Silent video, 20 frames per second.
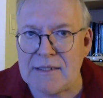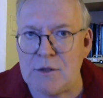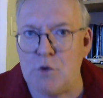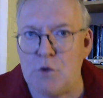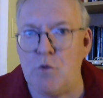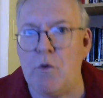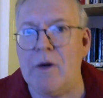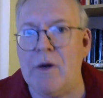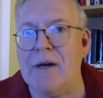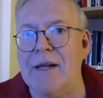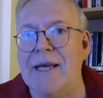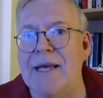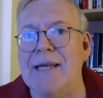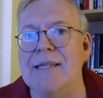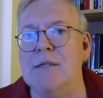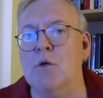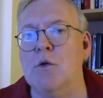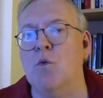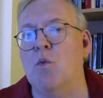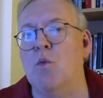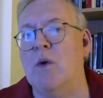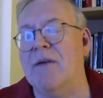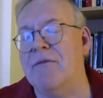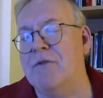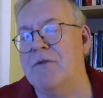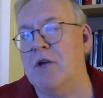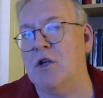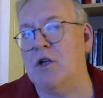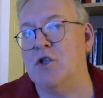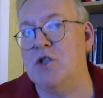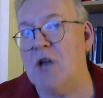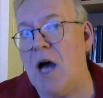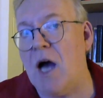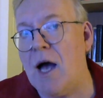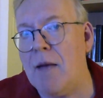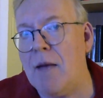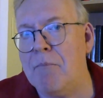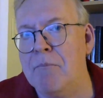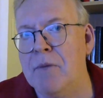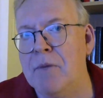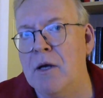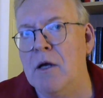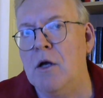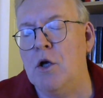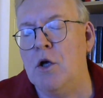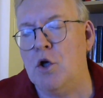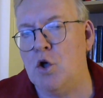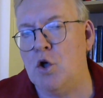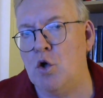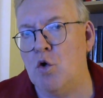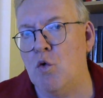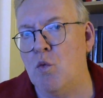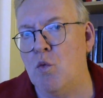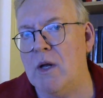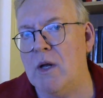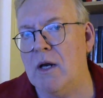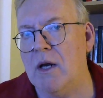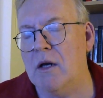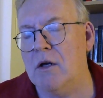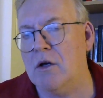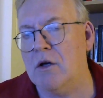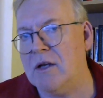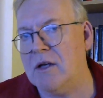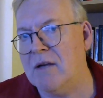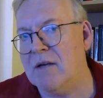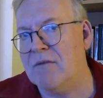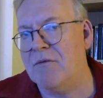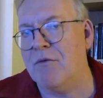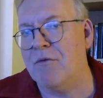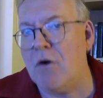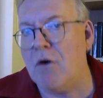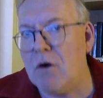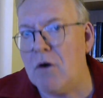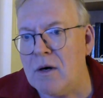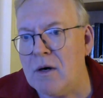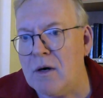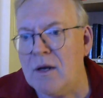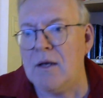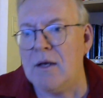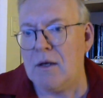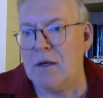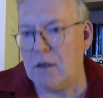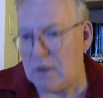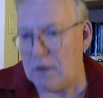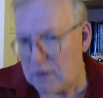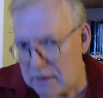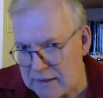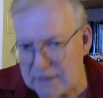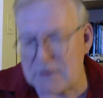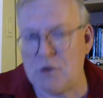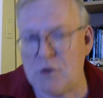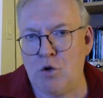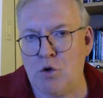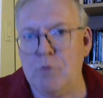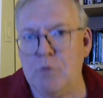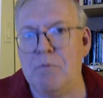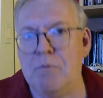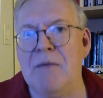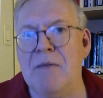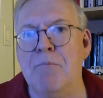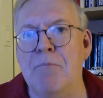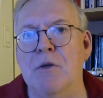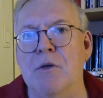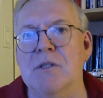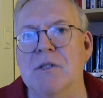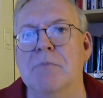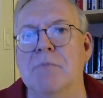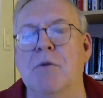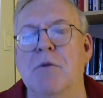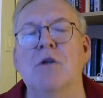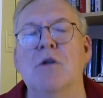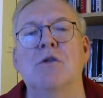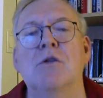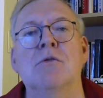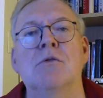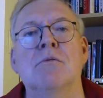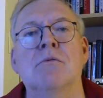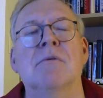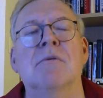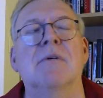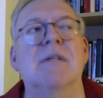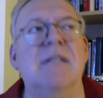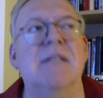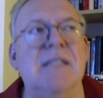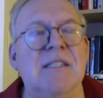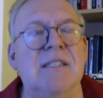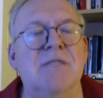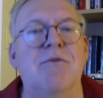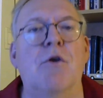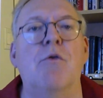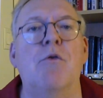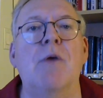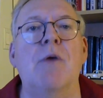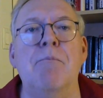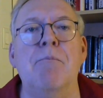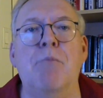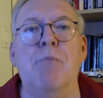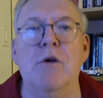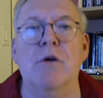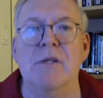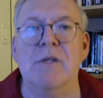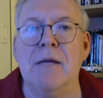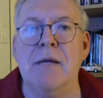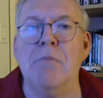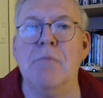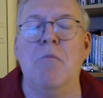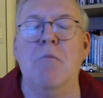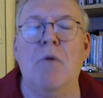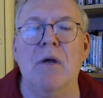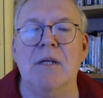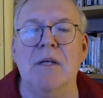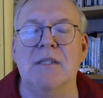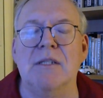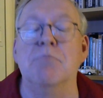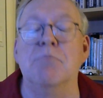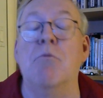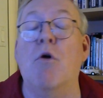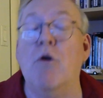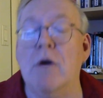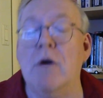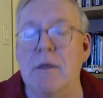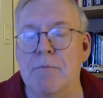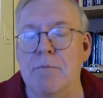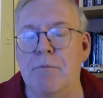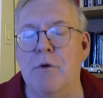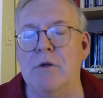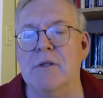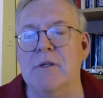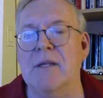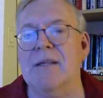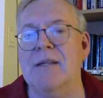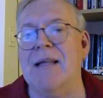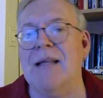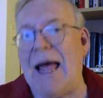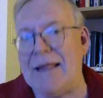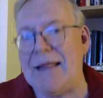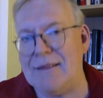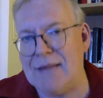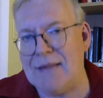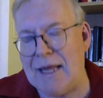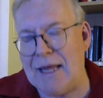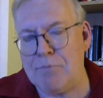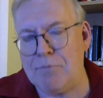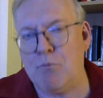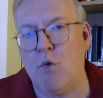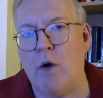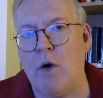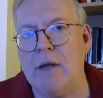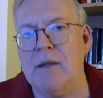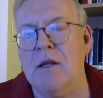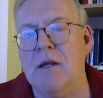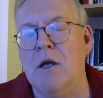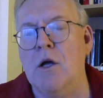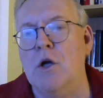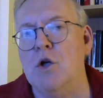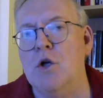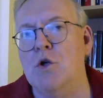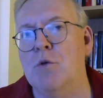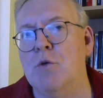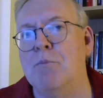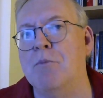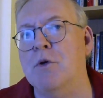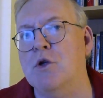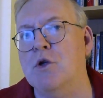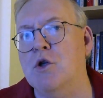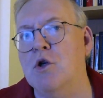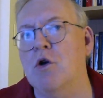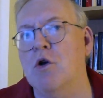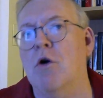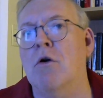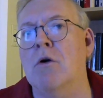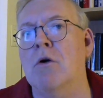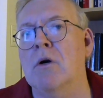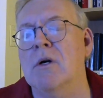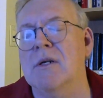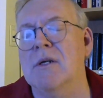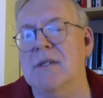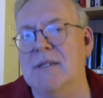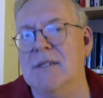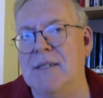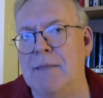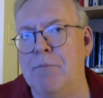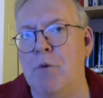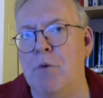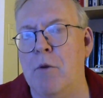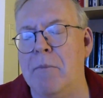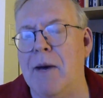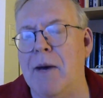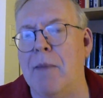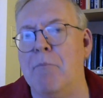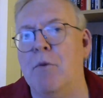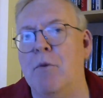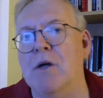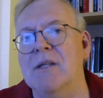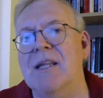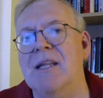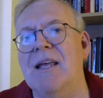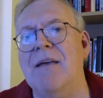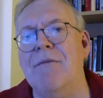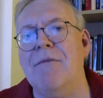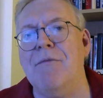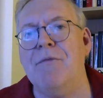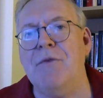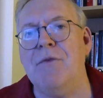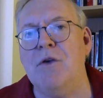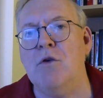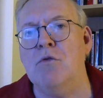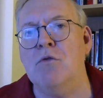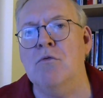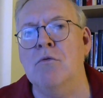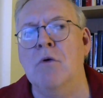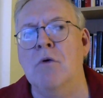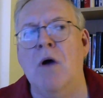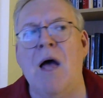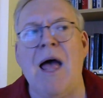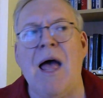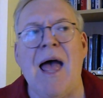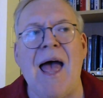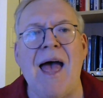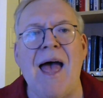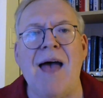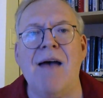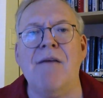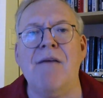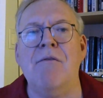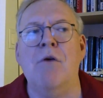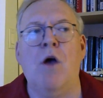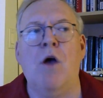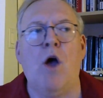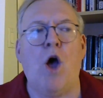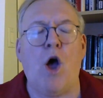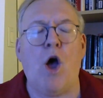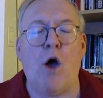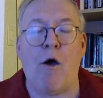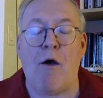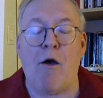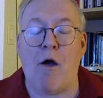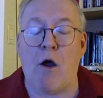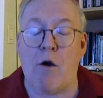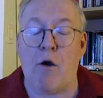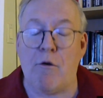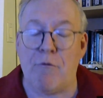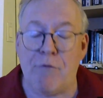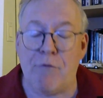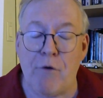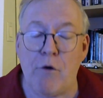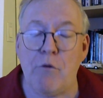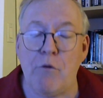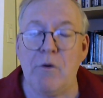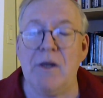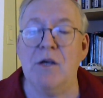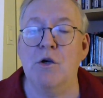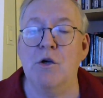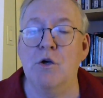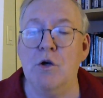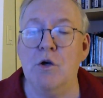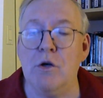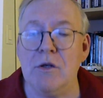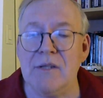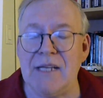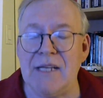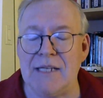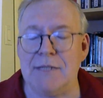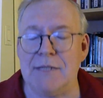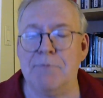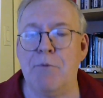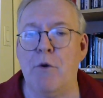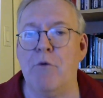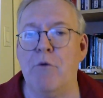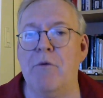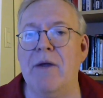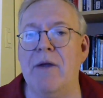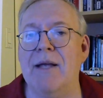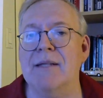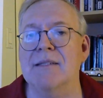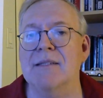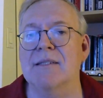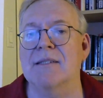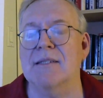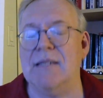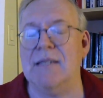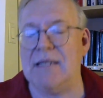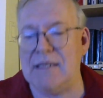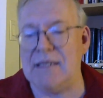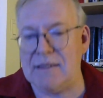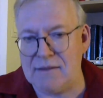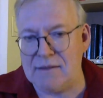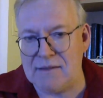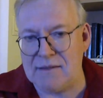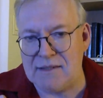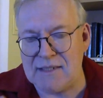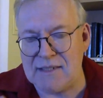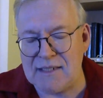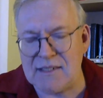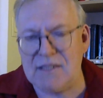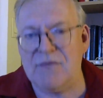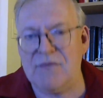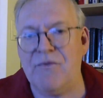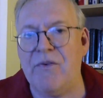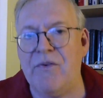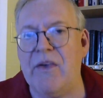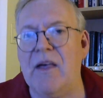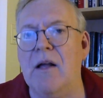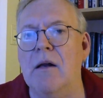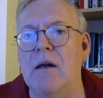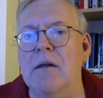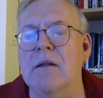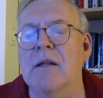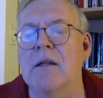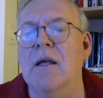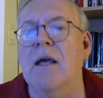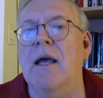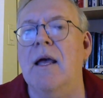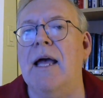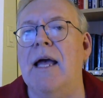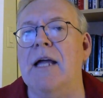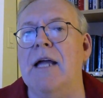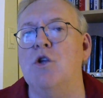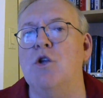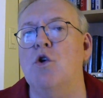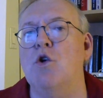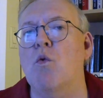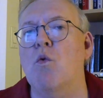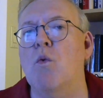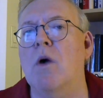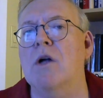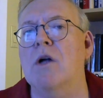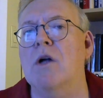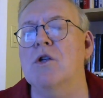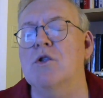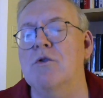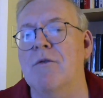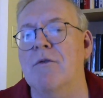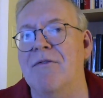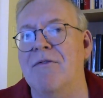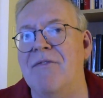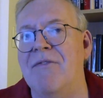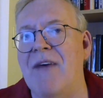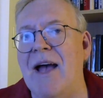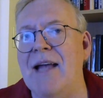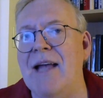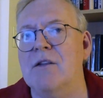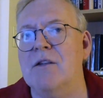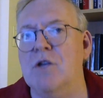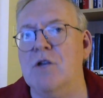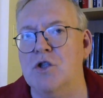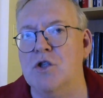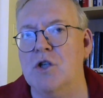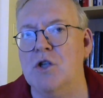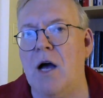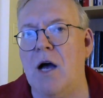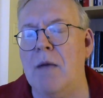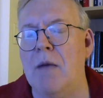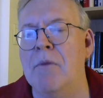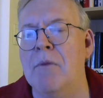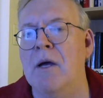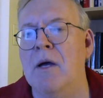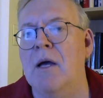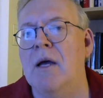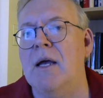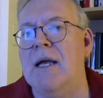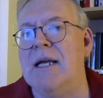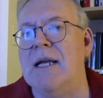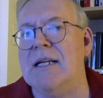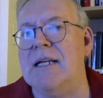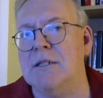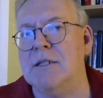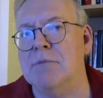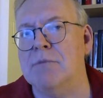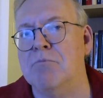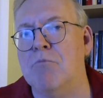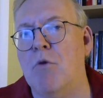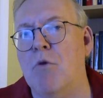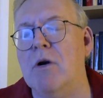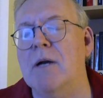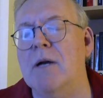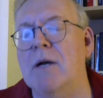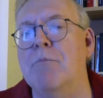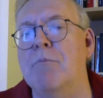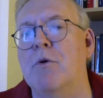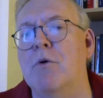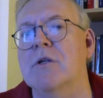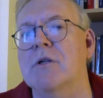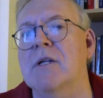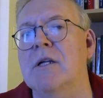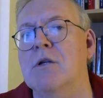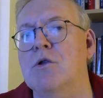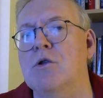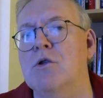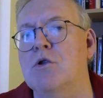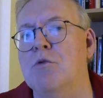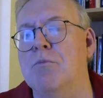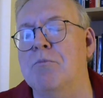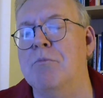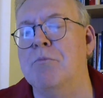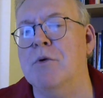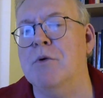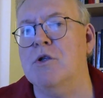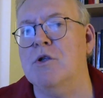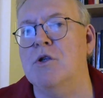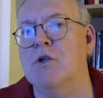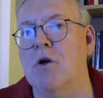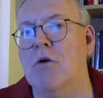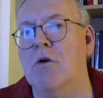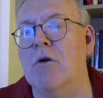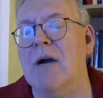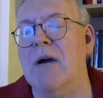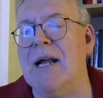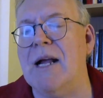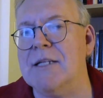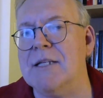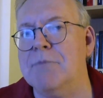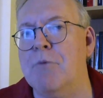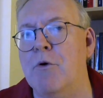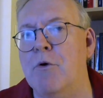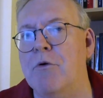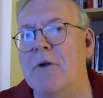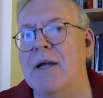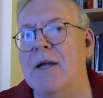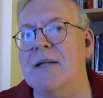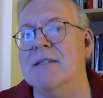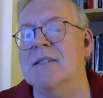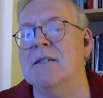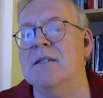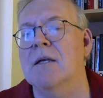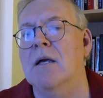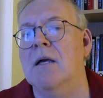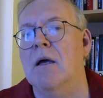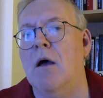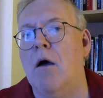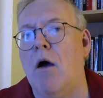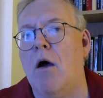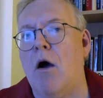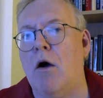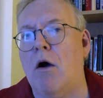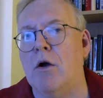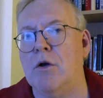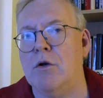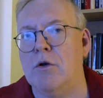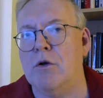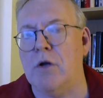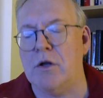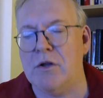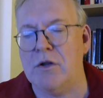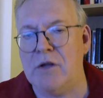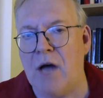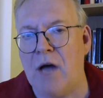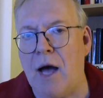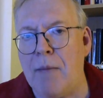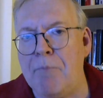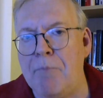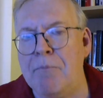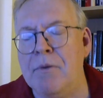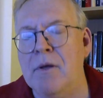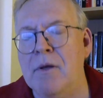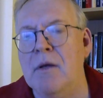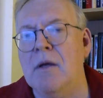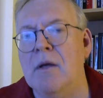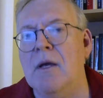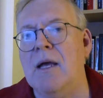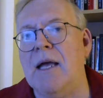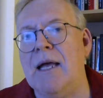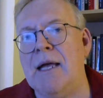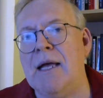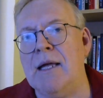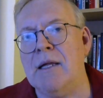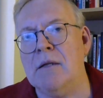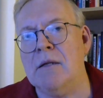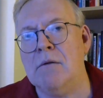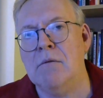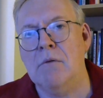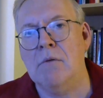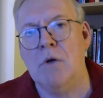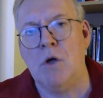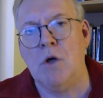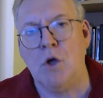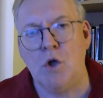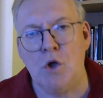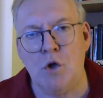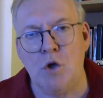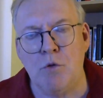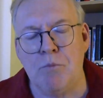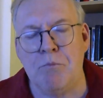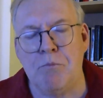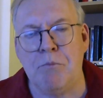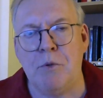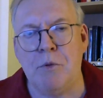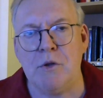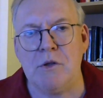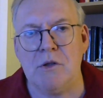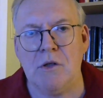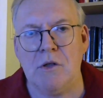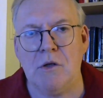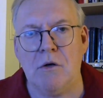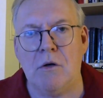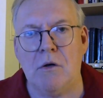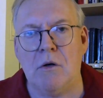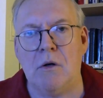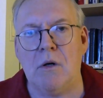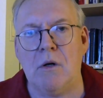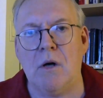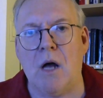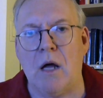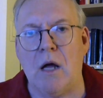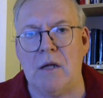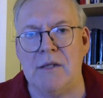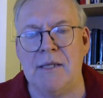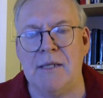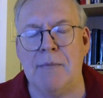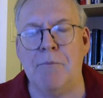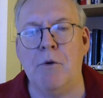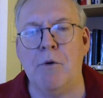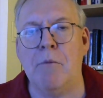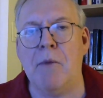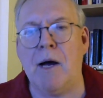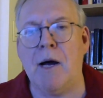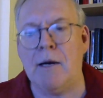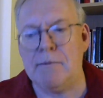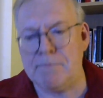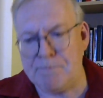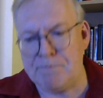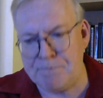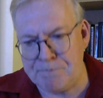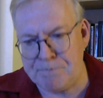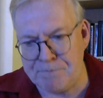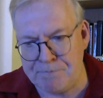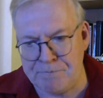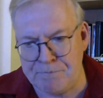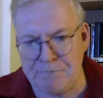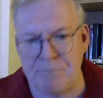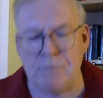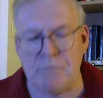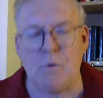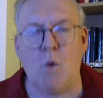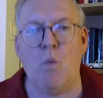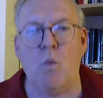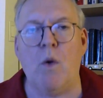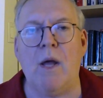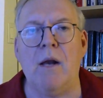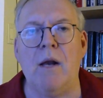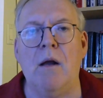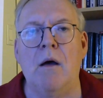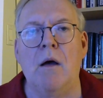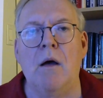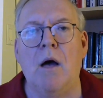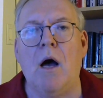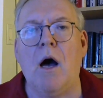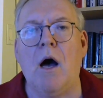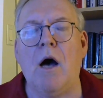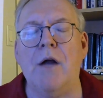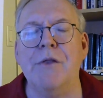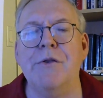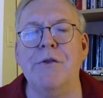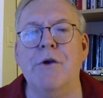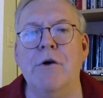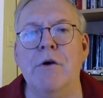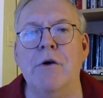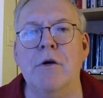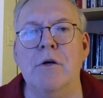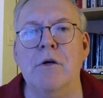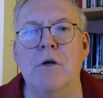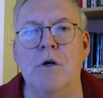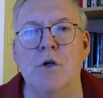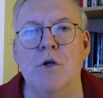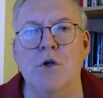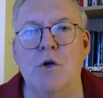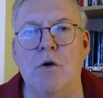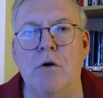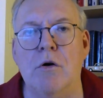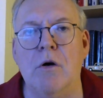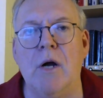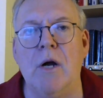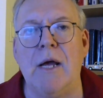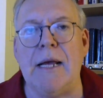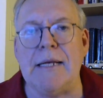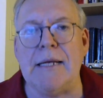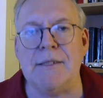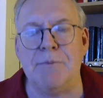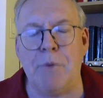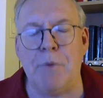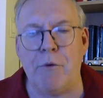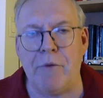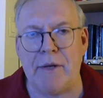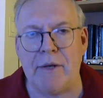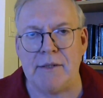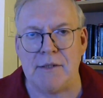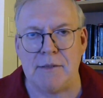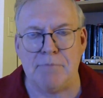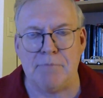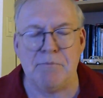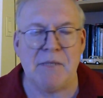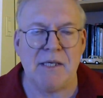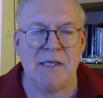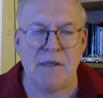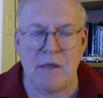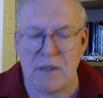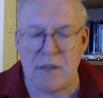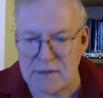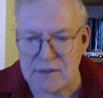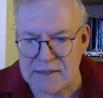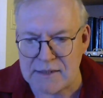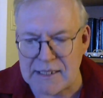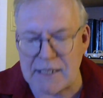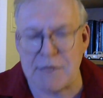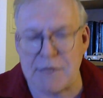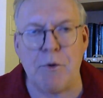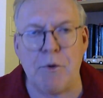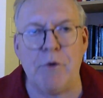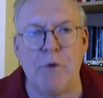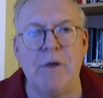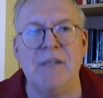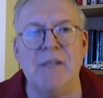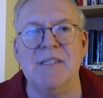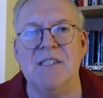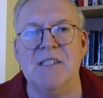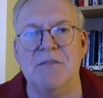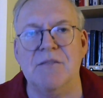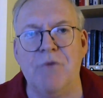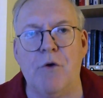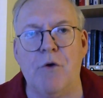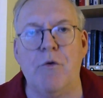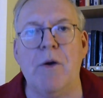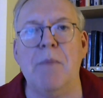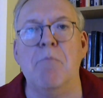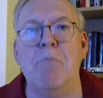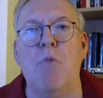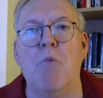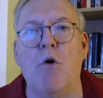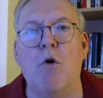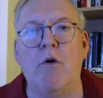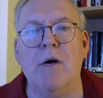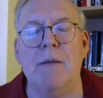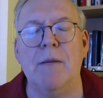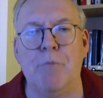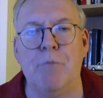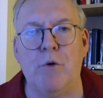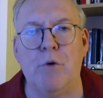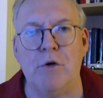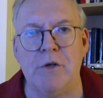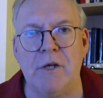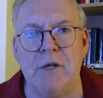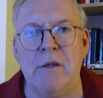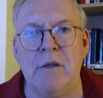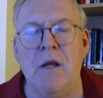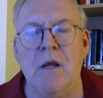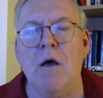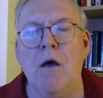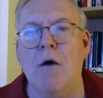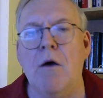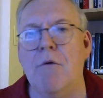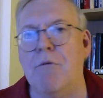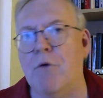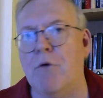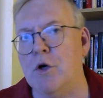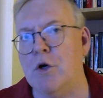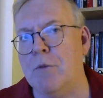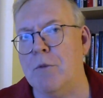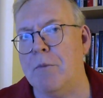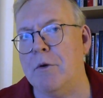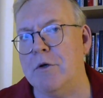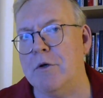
related with the job you will looking for. It could be possible is very important. It's more important at that point to put your diploma. But if you have a very good experience in this field and you want to find a job, it's more important to put your experience on the top, and you put your diploma under your experience, because the experience is very more important for the